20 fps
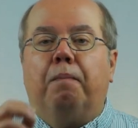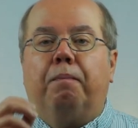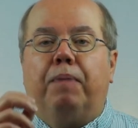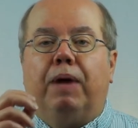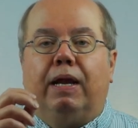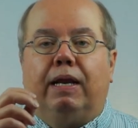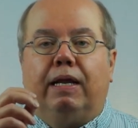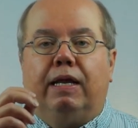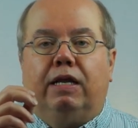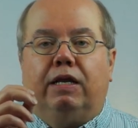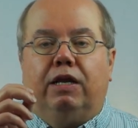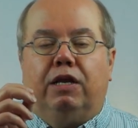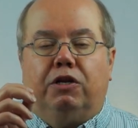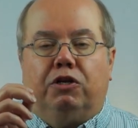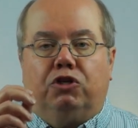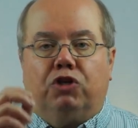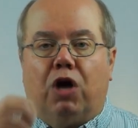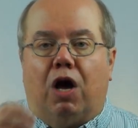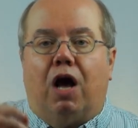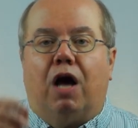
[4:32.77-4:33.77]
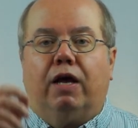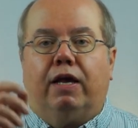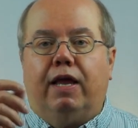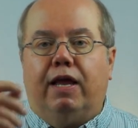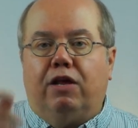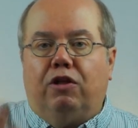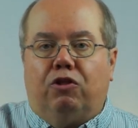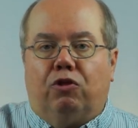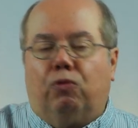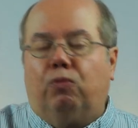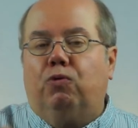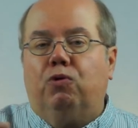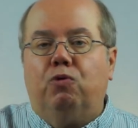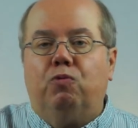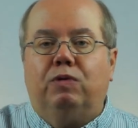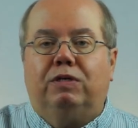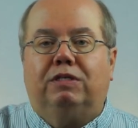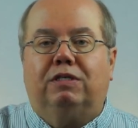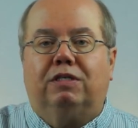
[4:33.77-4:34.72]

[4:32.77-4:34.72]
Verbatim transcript: But in talking through with